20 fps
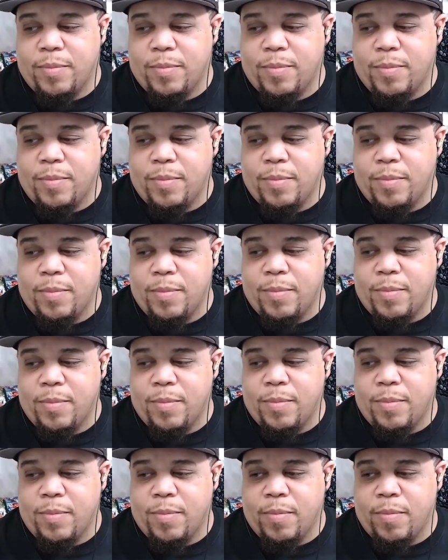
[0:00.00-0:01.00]

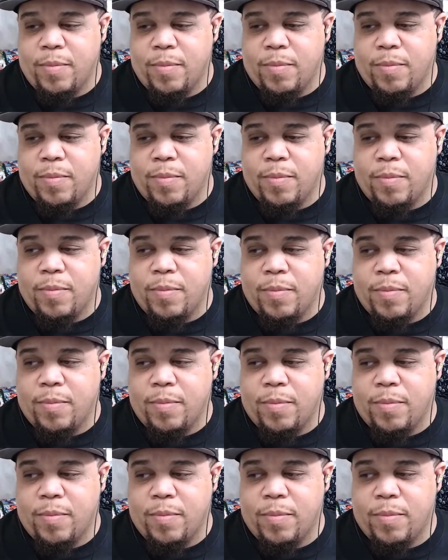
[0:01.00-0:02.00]

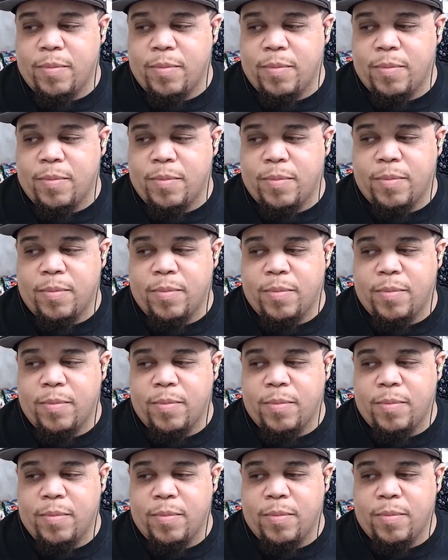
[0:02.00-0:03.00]

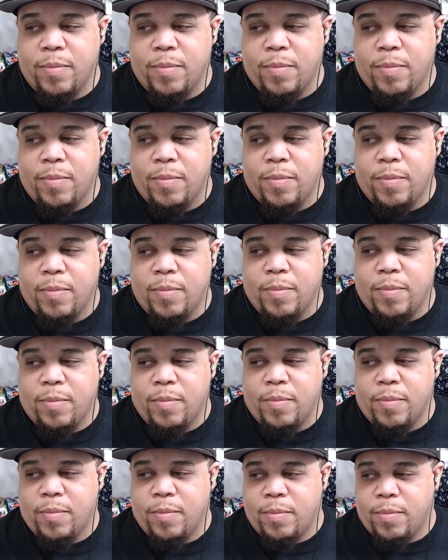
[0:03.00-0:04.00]

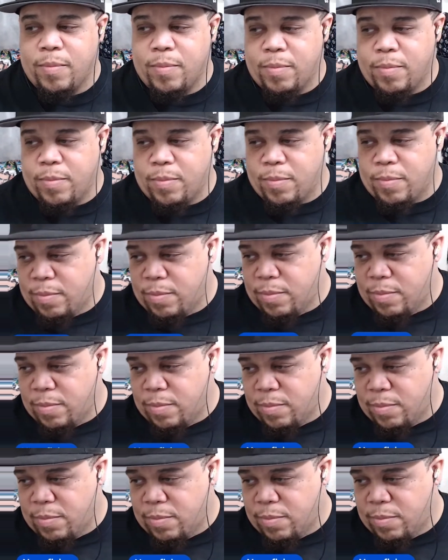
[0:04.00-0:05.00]

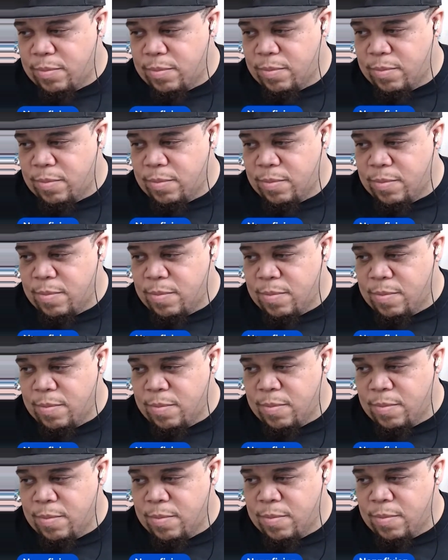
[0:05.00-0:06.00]

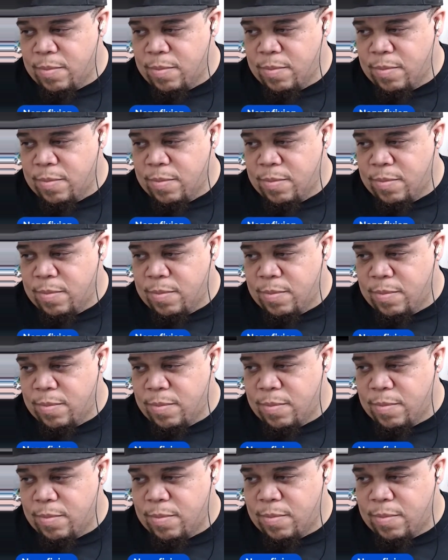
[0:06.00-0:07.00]

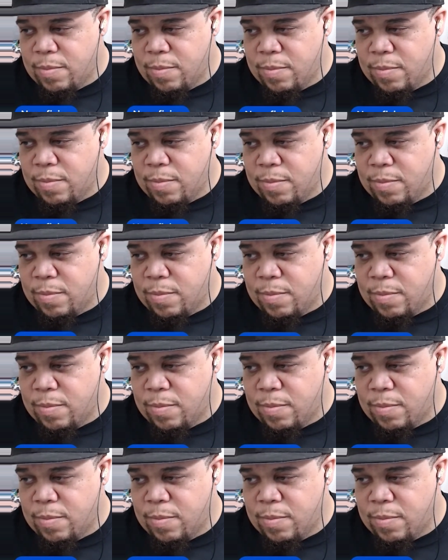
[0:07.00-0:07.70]
[no speech]